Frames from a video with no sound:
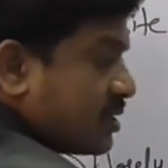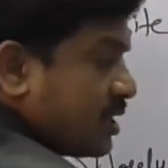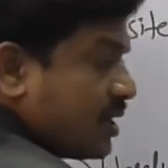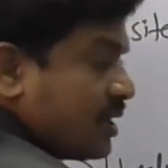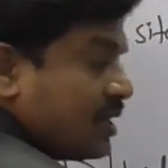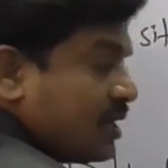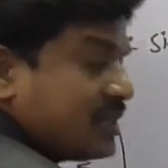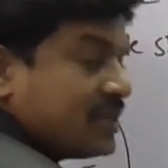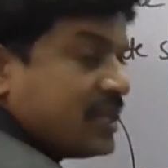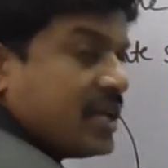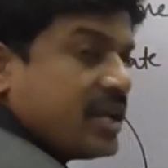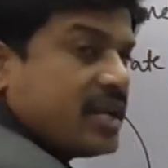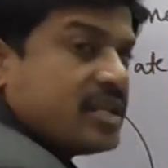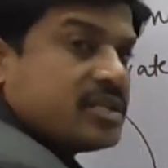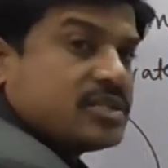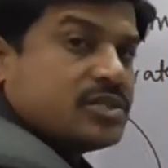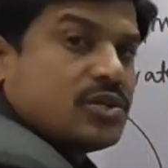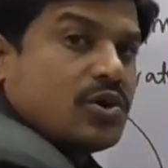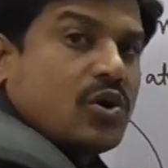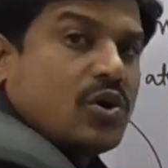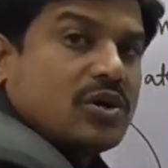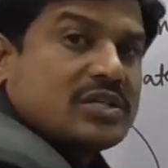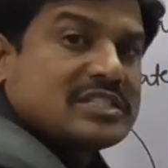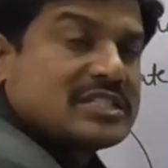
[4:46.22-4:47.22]
are, there is
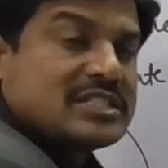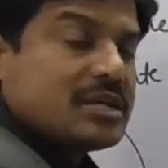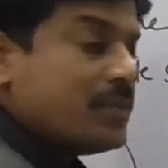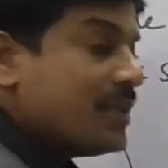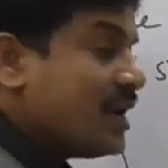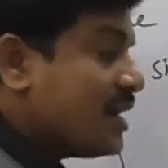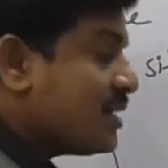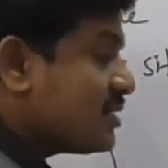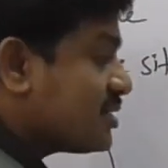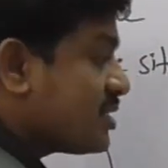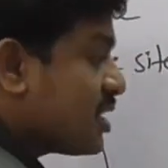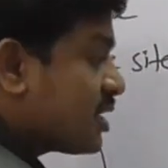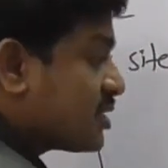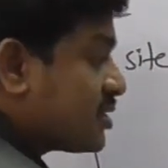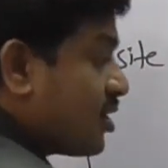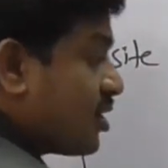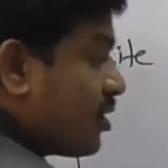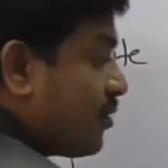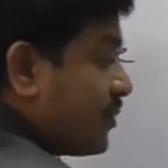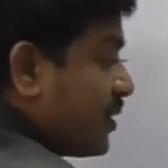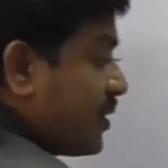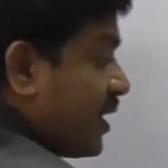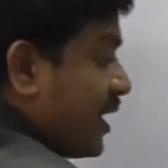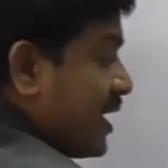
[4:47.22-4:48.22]
no similar structure
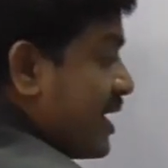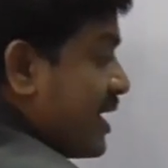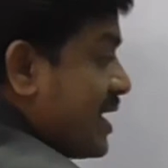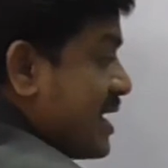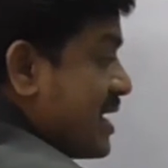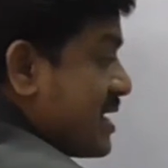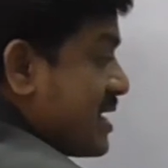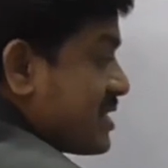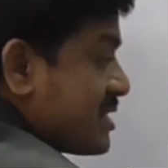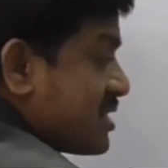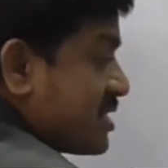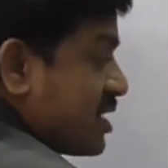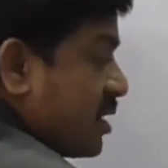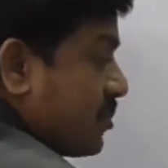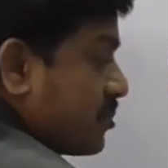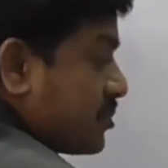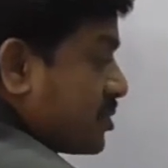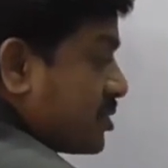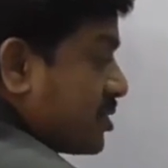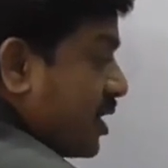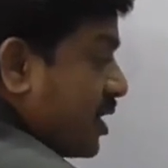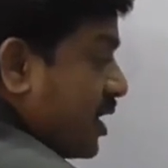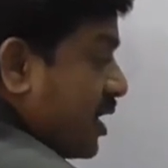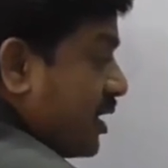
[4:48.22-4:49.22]
of the
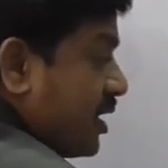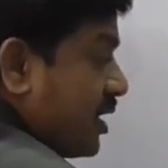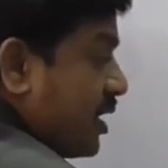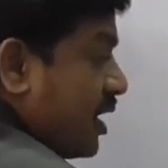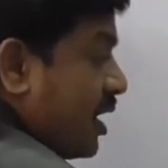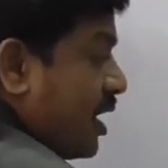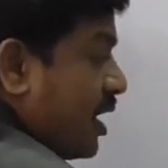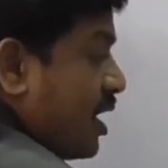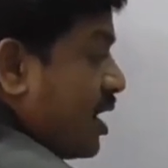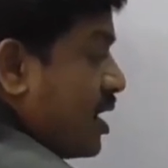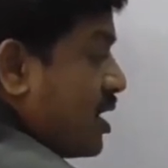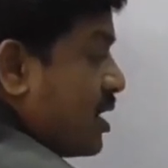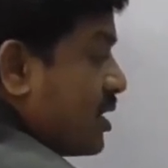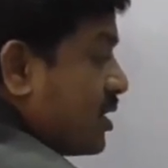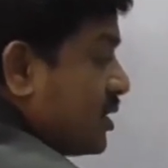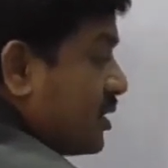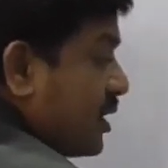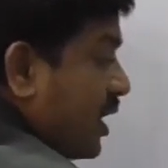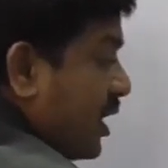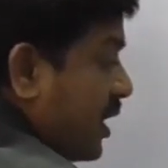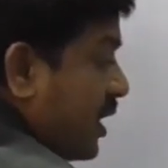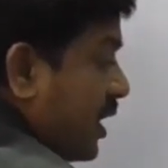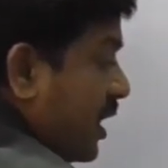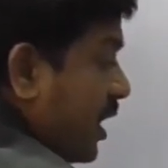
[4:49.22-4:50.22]
substrate.
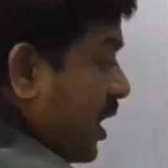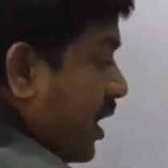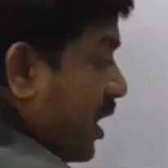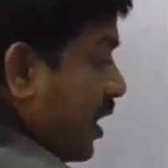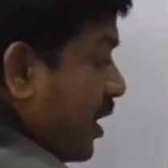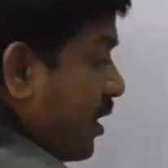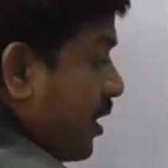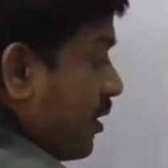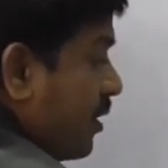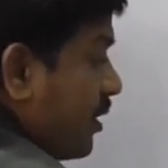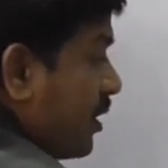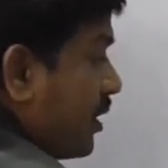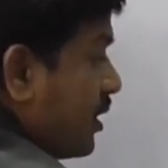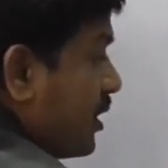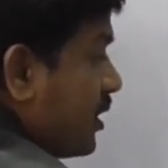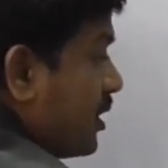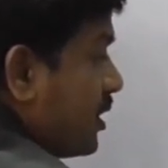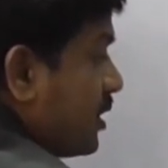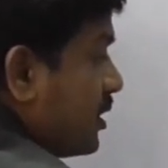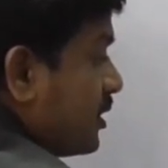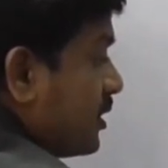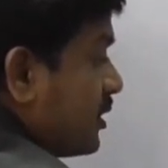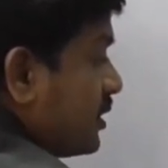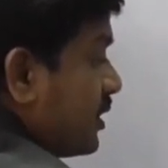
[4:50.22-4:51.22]
Then here,
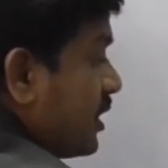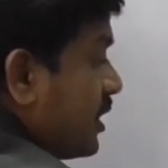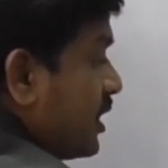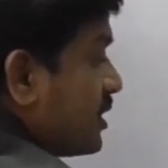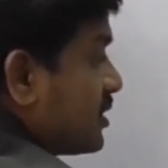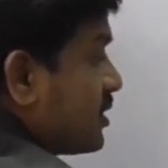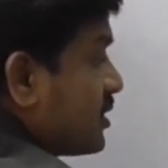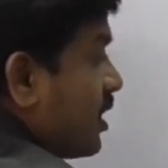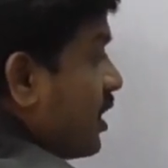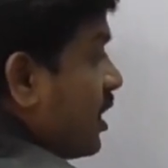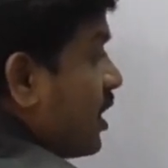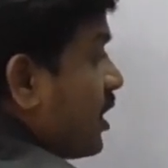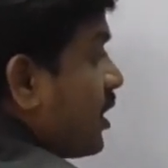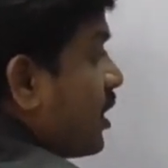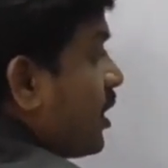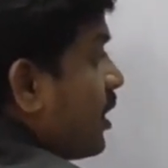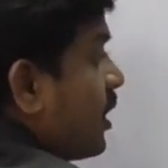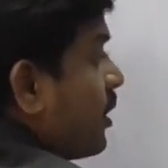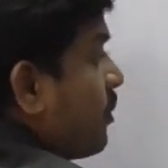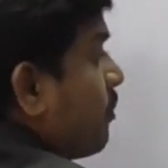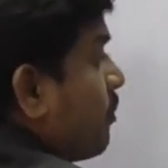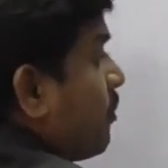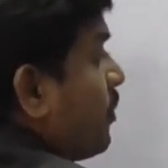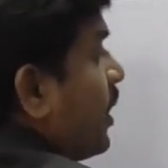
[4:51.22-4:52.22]
these
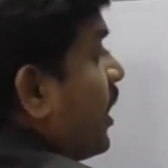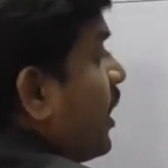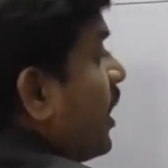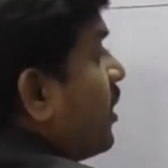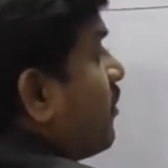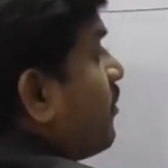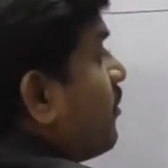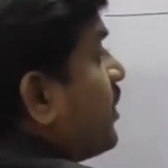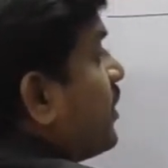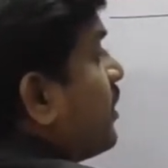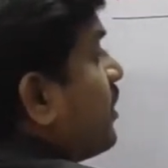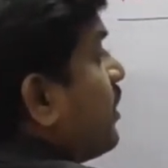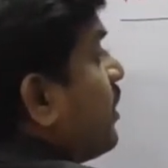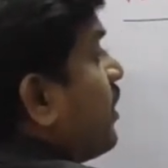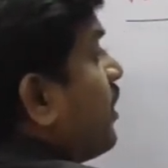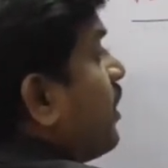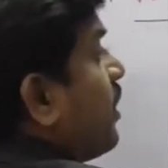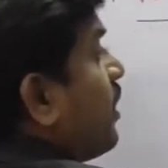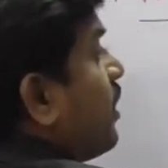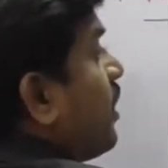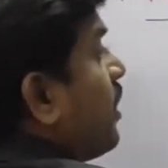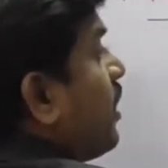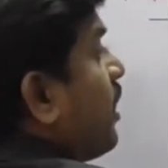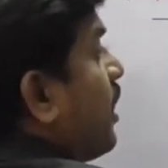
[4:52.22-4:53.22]
are bind with
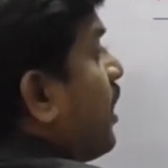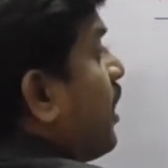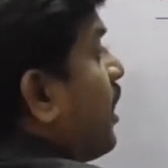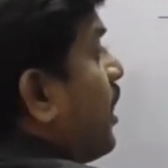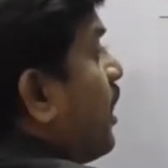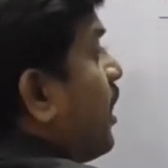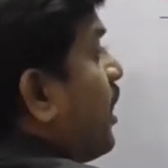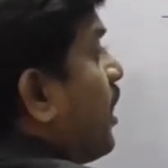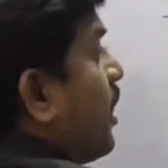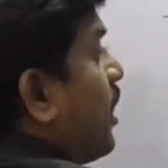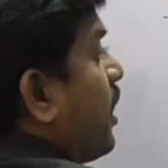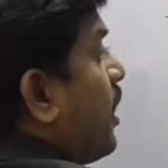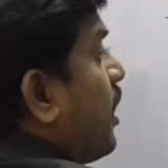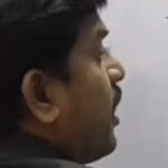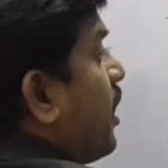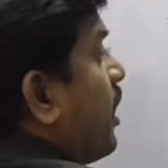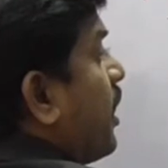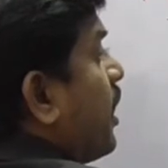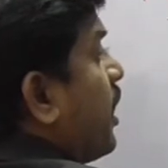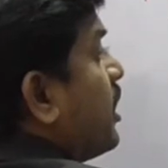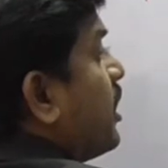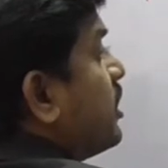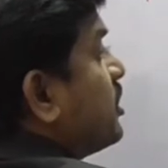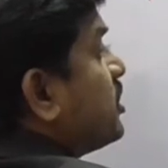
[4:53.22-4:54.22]

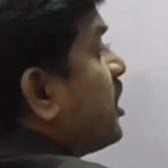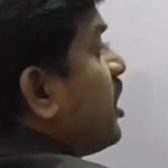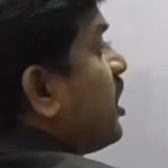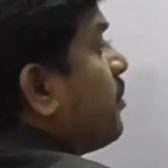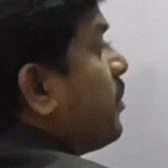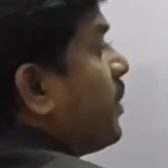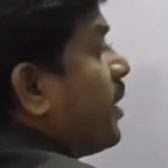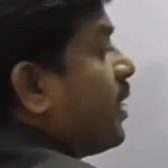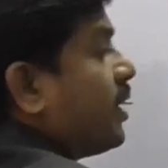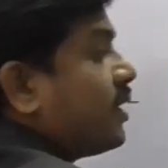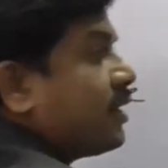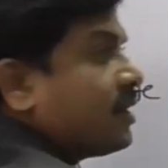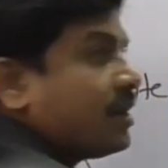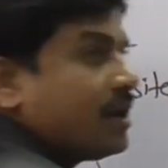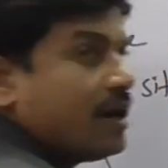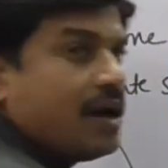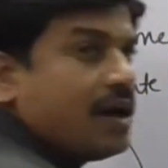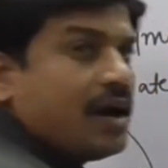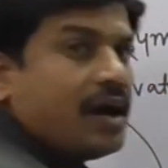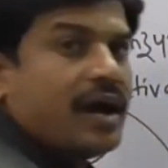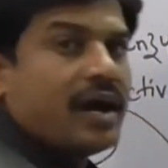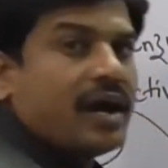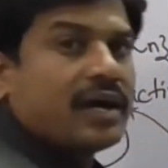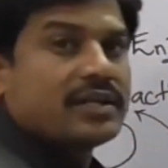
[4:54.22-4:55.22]
enzyme at
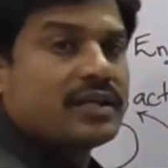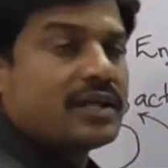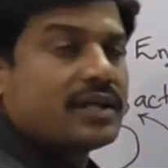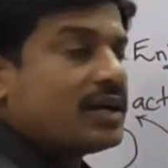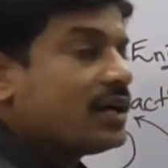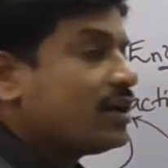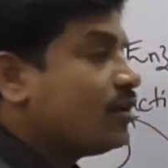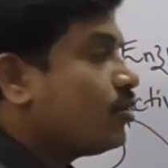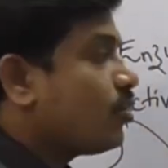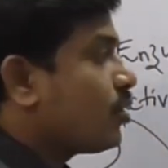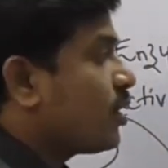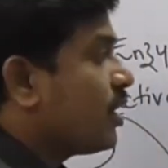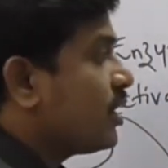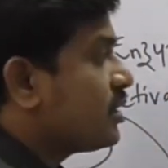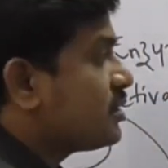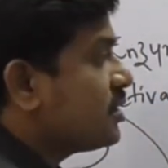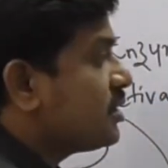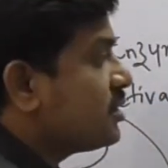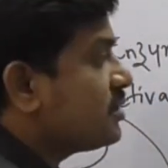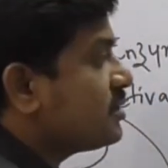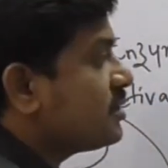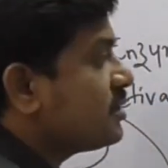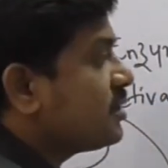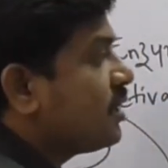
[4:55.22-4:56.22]
other
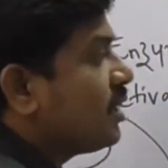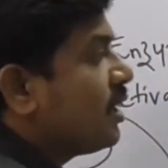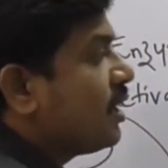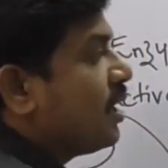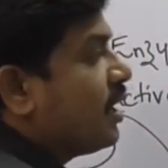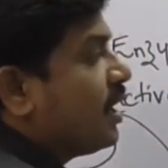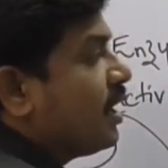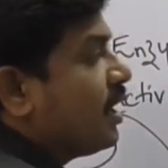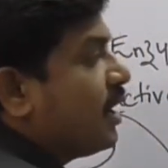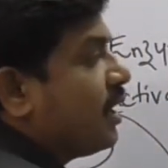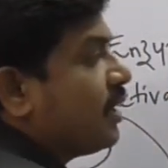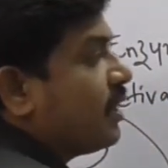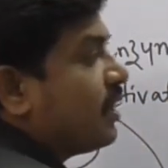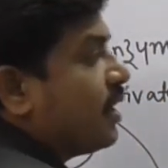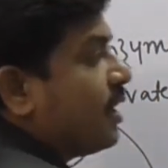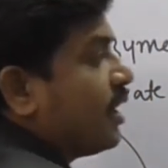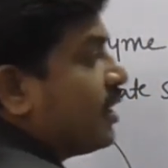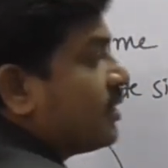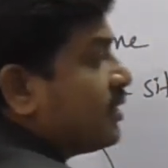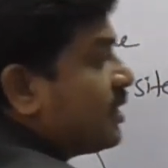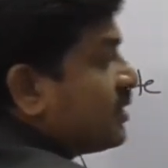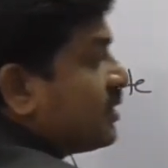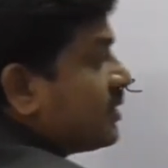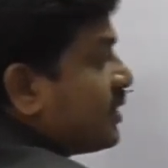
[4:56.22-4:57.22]
locations and
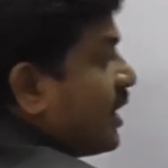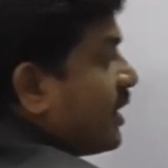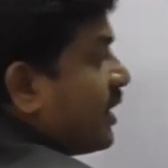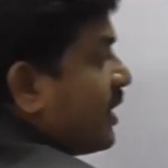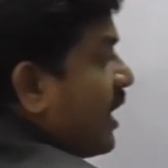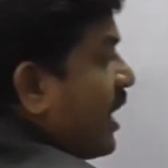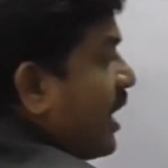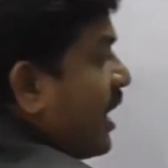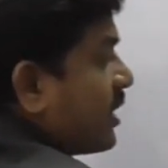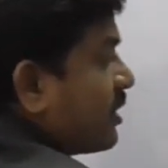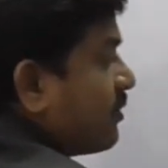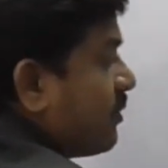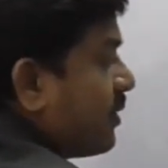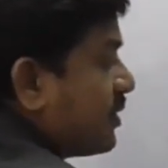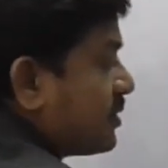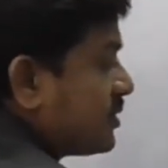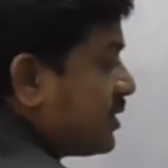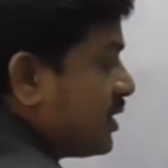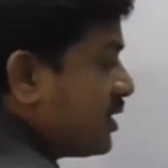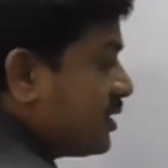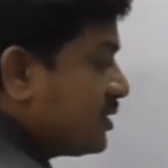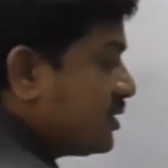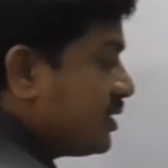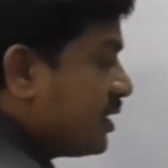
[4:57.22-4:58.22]
other than activate
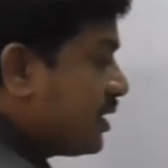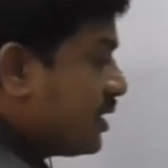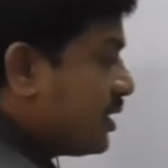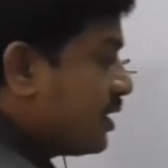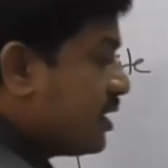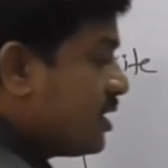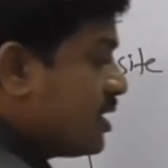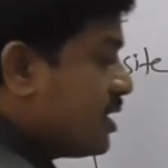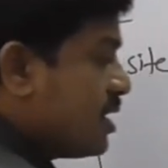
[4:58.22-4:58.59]
site is there.